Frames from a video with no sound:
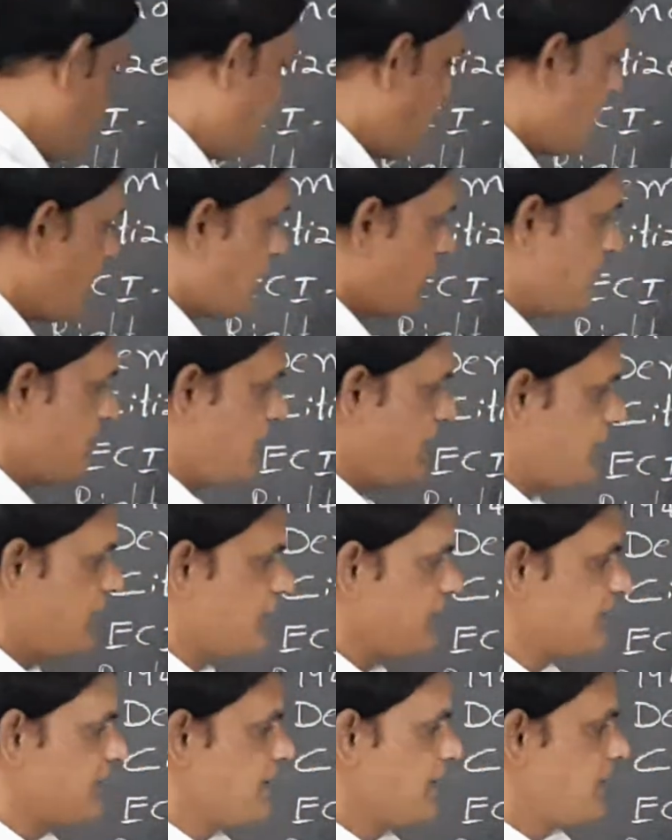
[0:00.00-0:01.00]

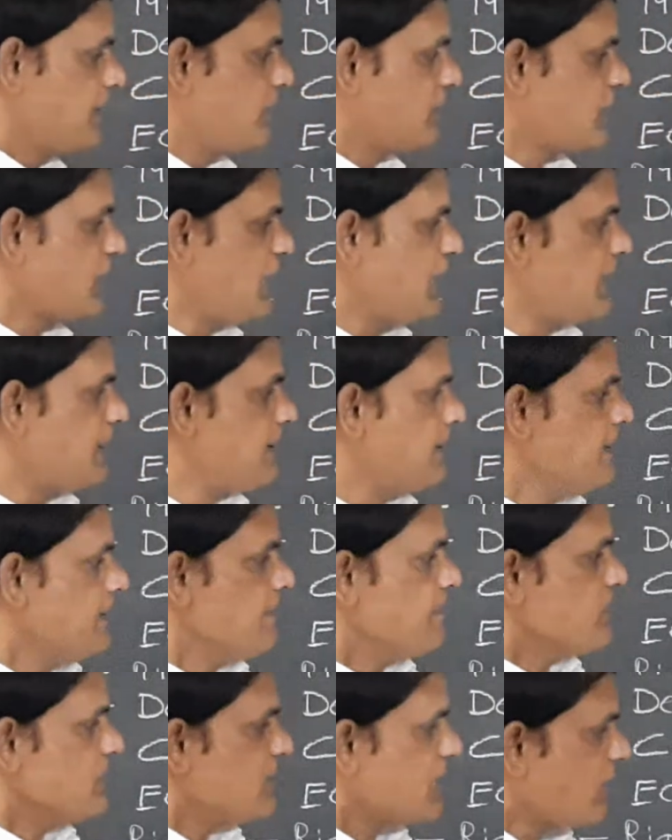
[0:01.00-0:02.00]
parliament. Okay.
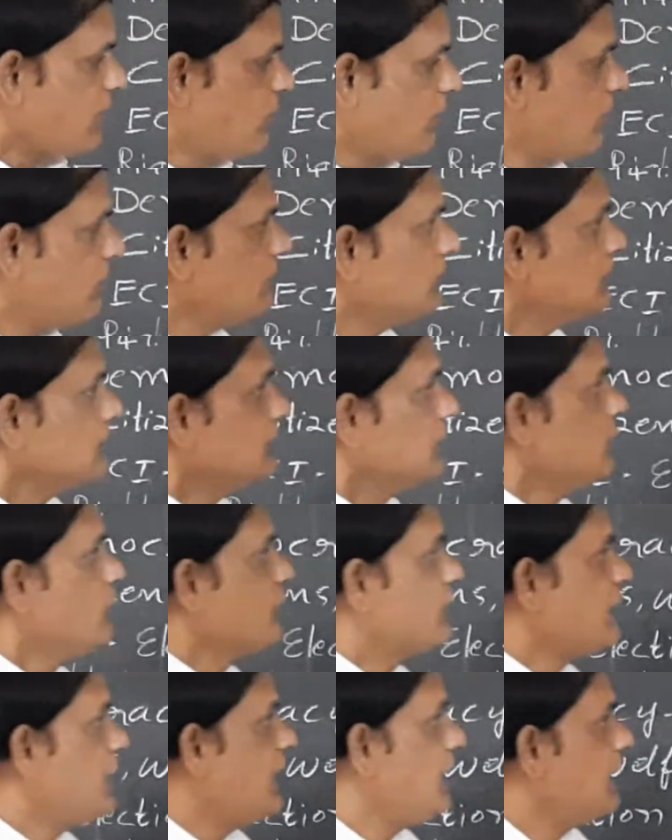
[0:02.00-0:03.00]
Now
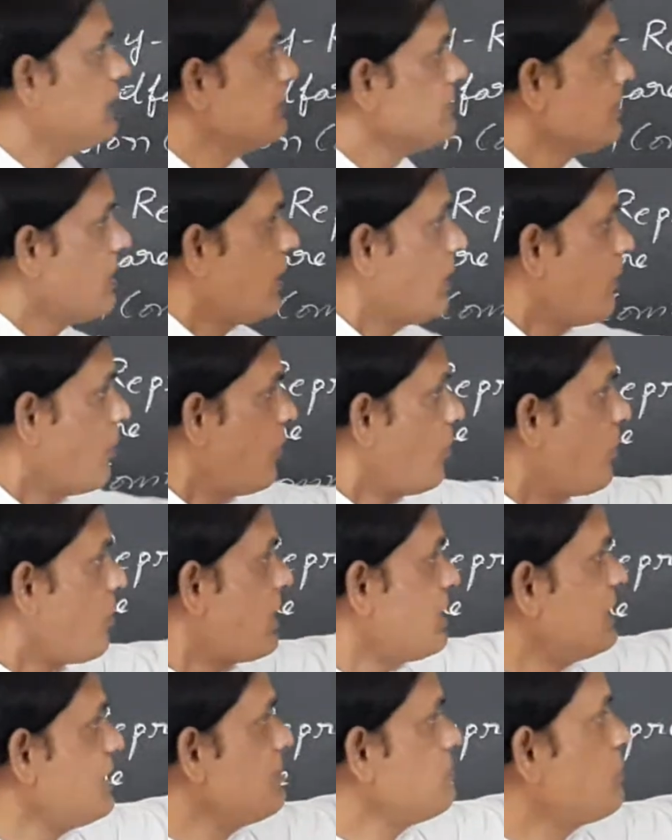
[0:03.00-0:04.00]
look at
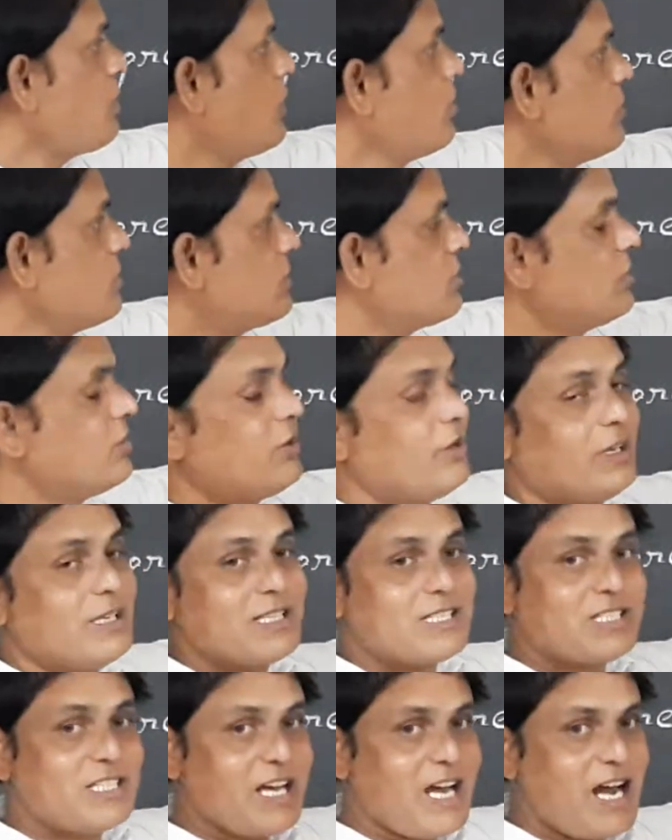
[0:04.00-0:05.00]
what about
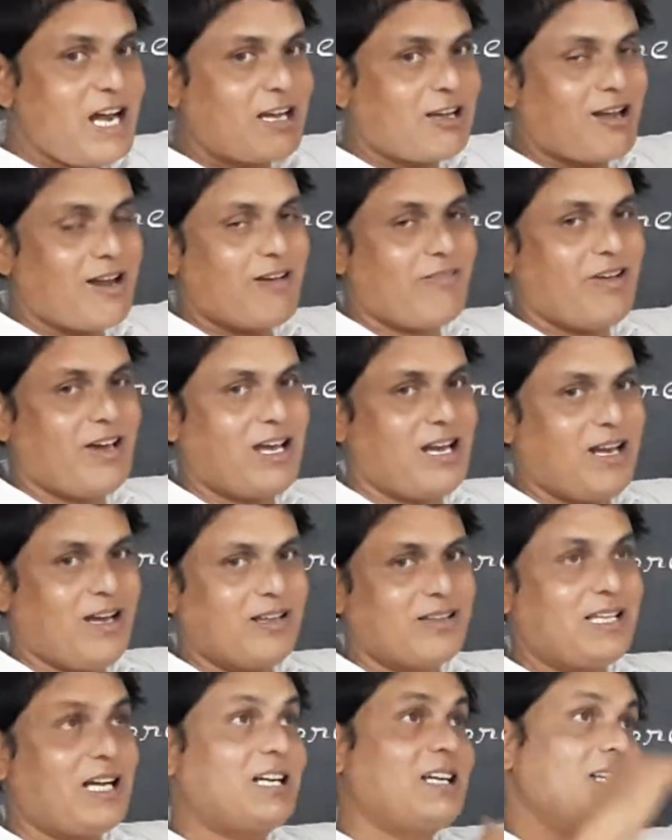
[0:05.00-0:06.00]
state
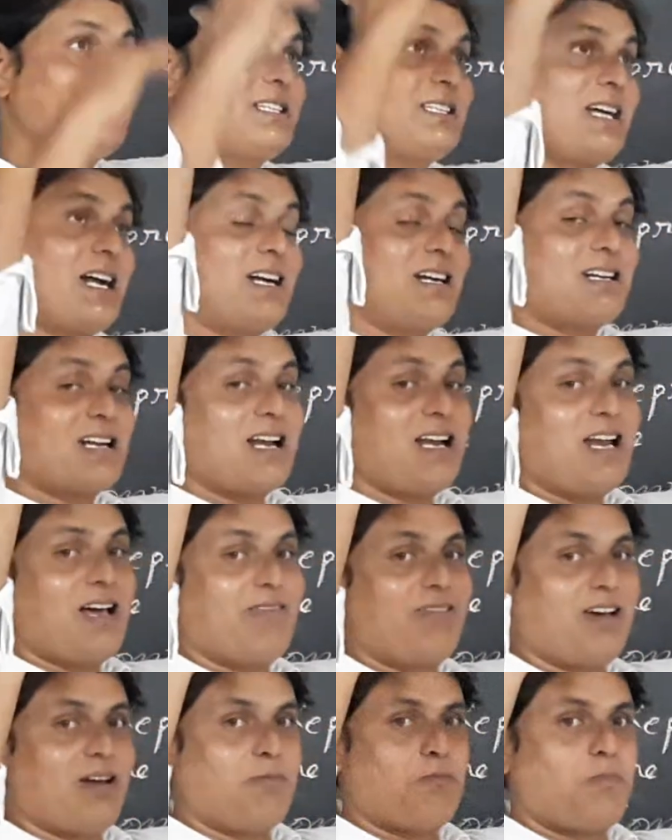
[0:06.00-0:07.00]
level, that is central
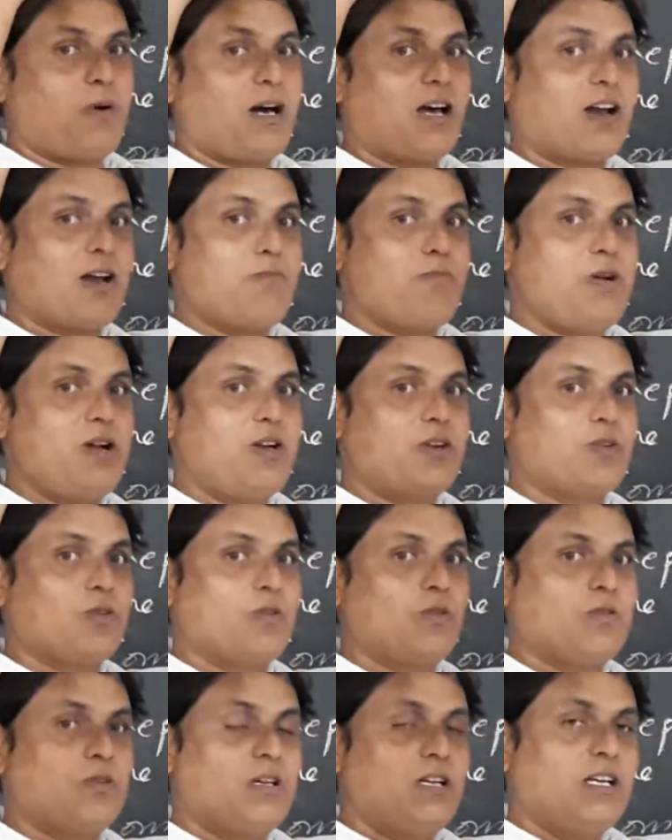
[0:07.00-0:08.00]
level, parliament
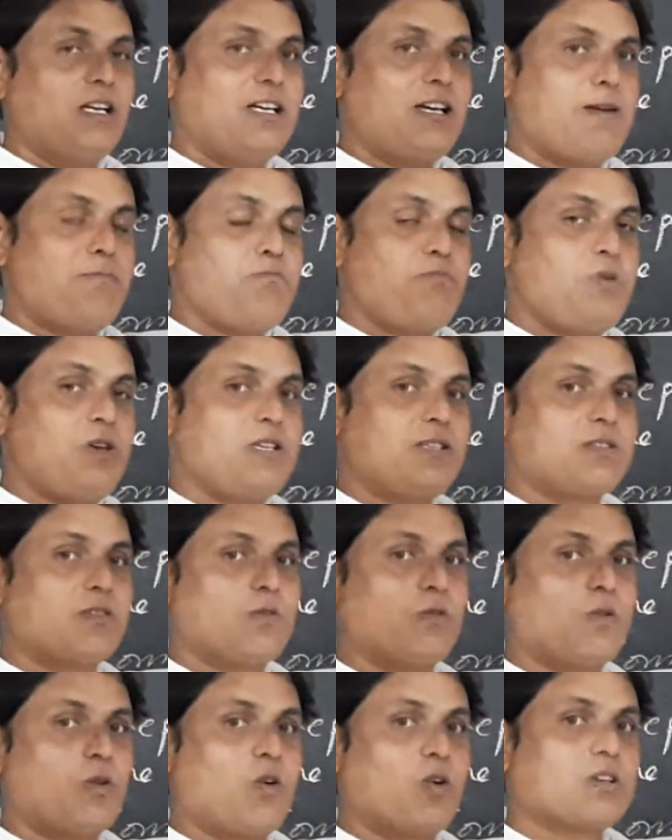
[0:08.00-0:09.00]
to MPs
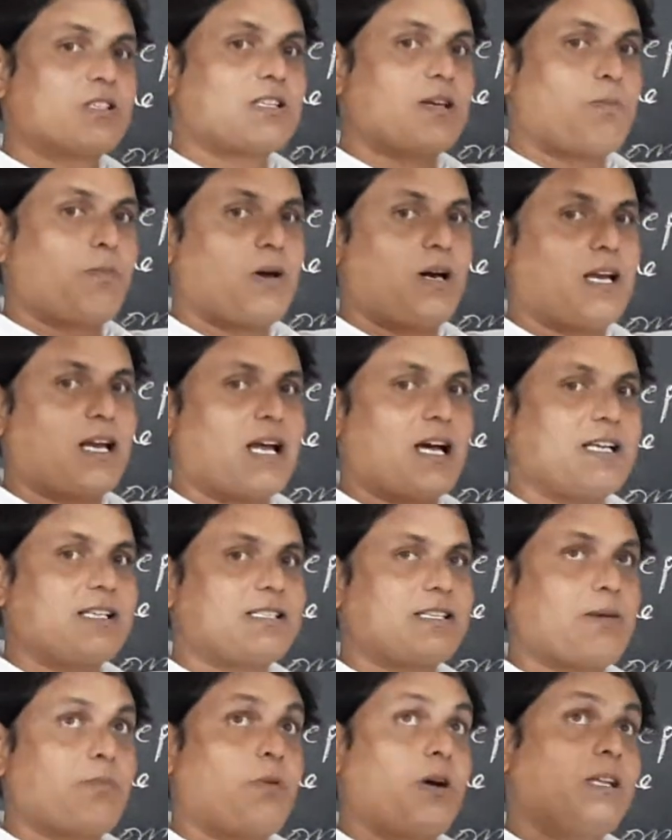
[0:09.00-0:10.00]
to Lok Sabha,
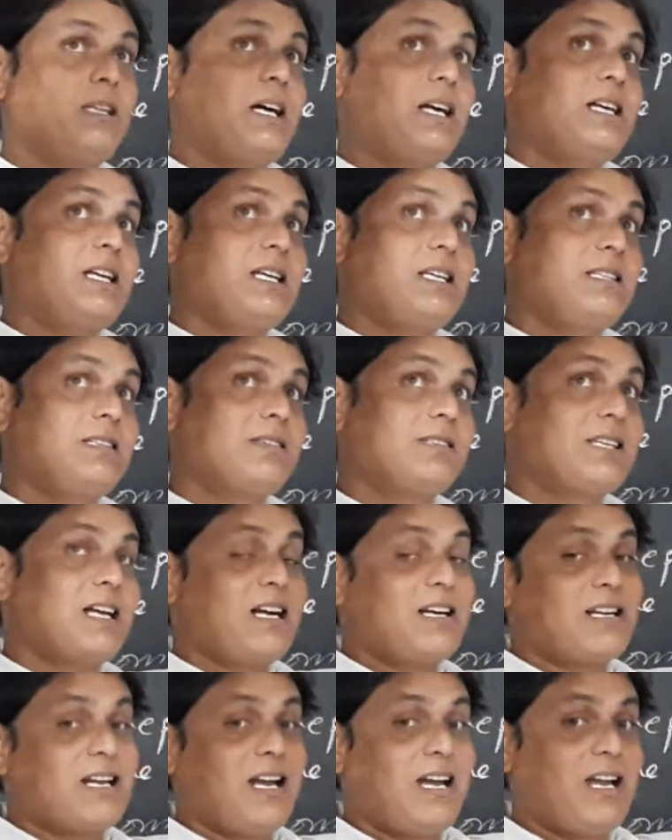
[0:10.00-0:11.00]
Rajya Sabha, that is the
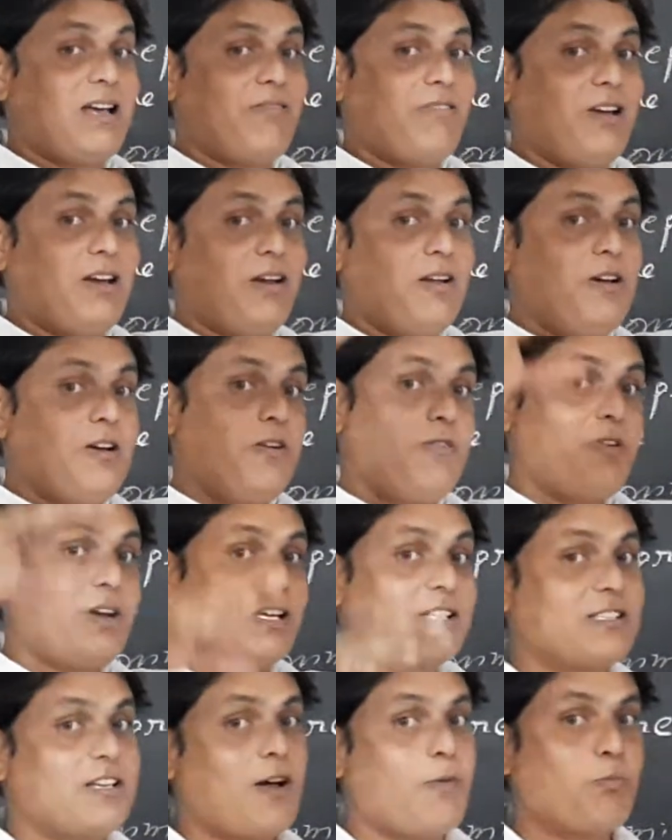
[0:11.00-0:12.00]
central level. For
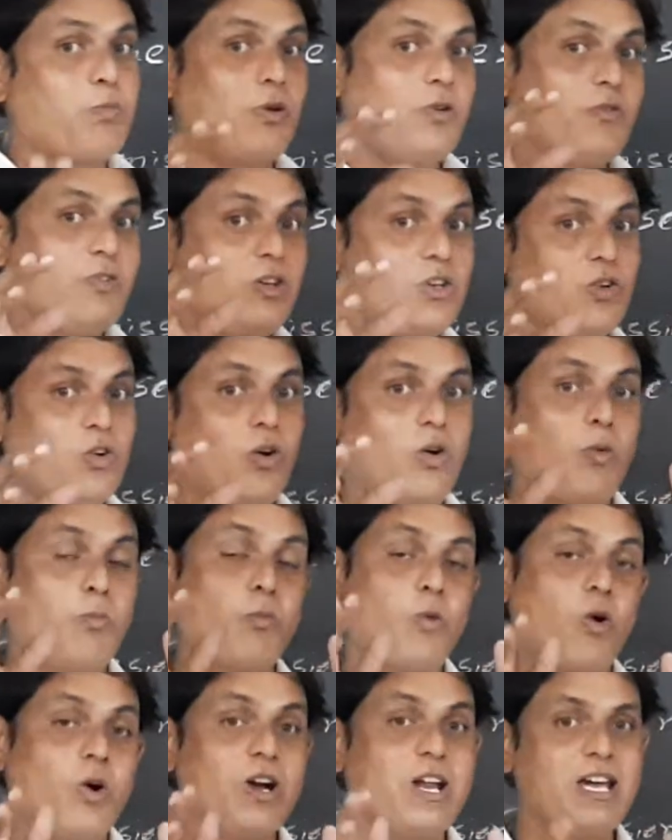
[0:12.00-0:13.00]
example, we know
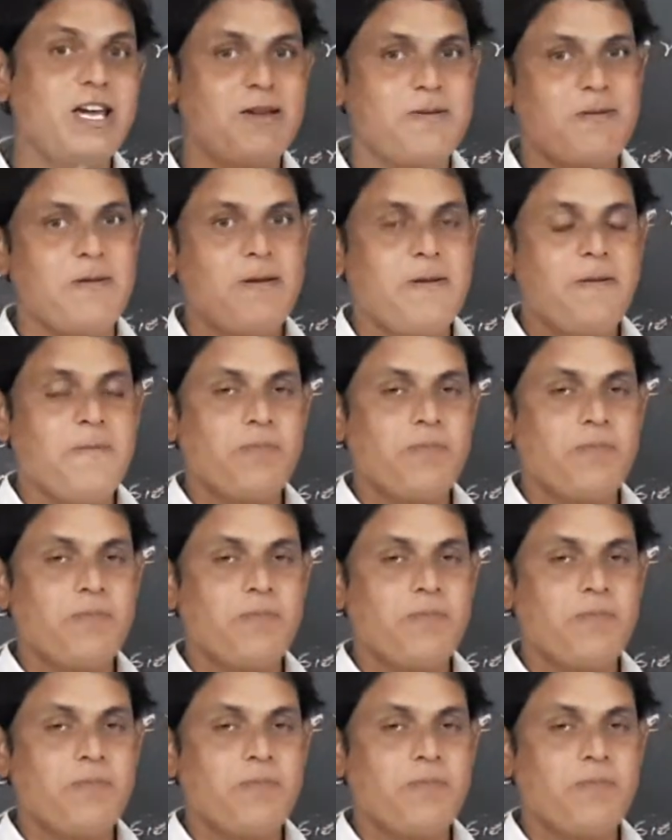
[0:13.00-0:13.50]
Modi.